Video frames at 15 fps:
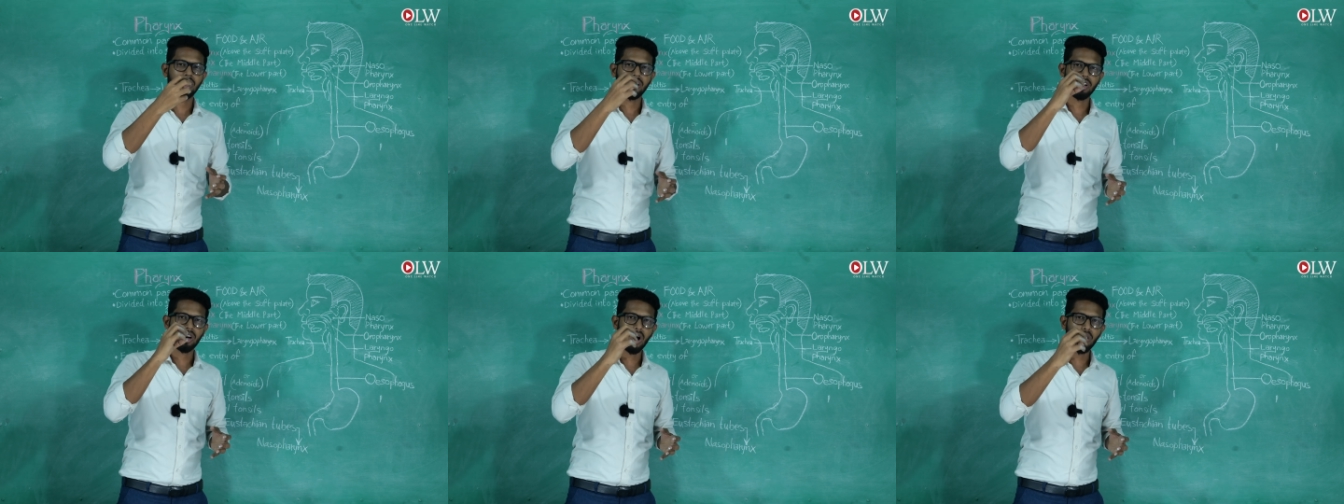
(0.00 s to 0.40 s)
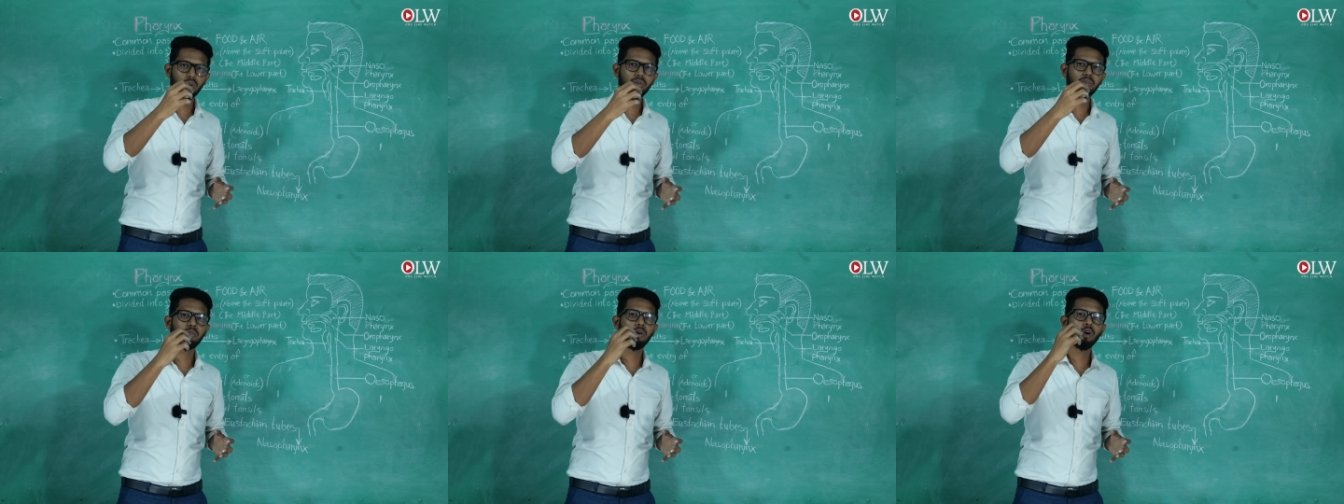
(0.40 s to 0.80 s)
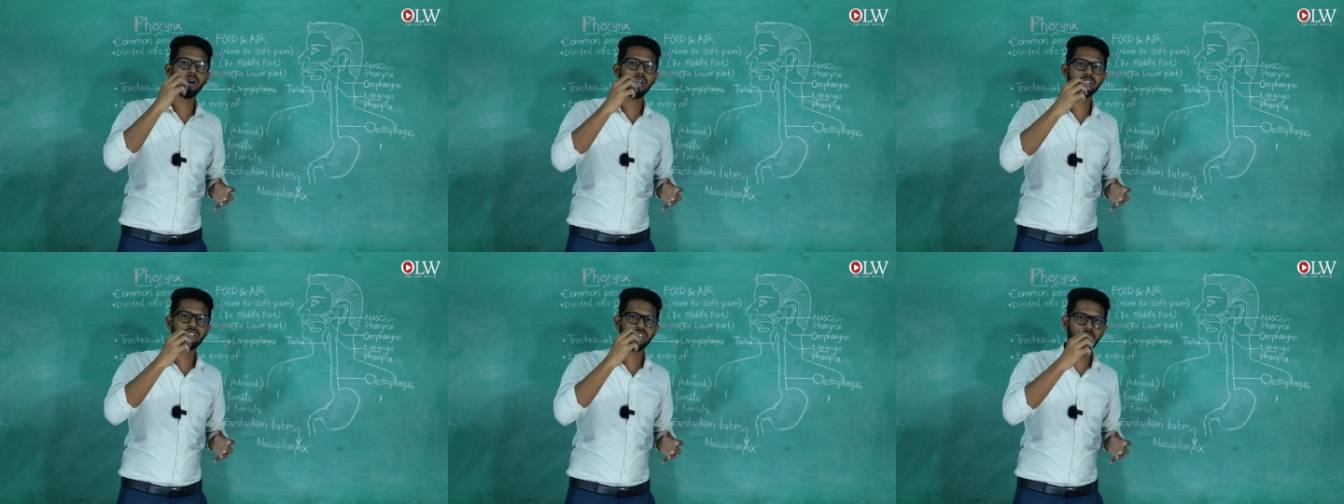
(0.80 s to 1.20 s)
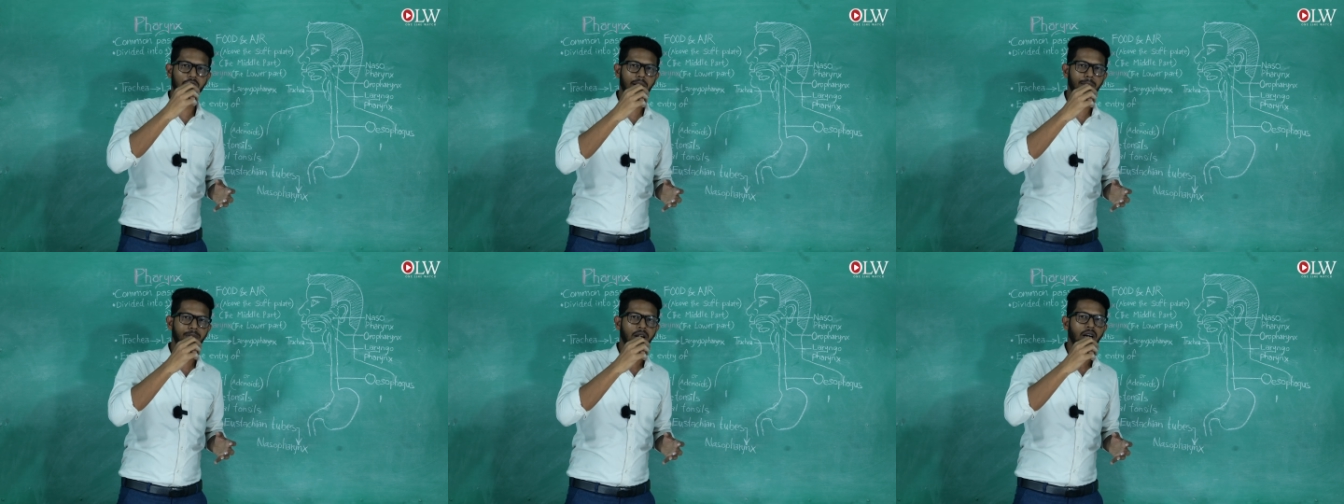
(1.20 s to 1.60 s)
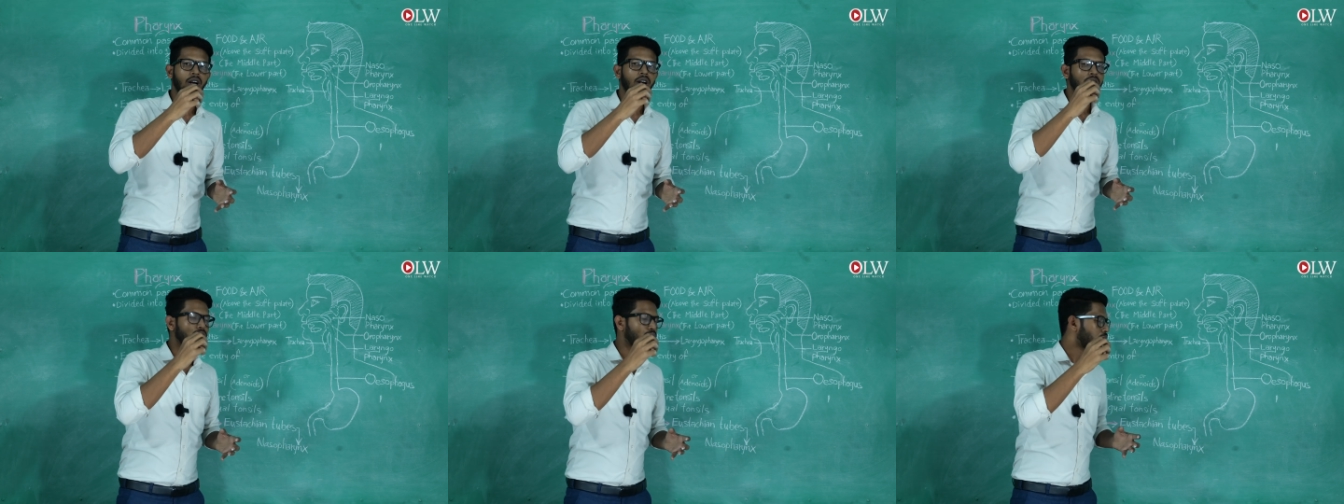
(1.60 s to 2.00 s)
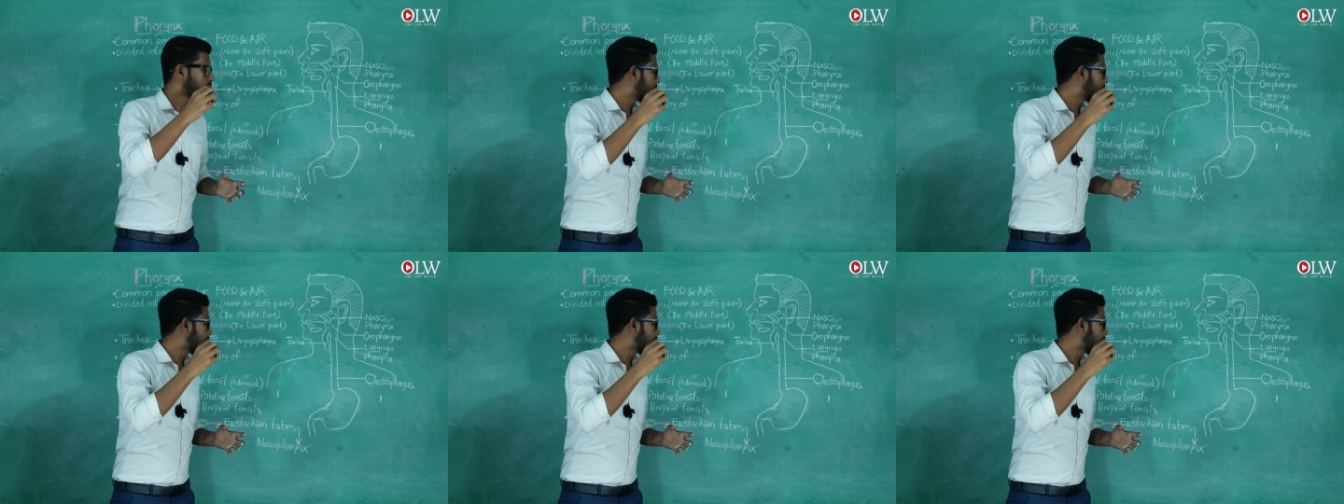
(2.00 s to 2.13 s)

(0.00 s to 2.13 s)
round bolus shape. So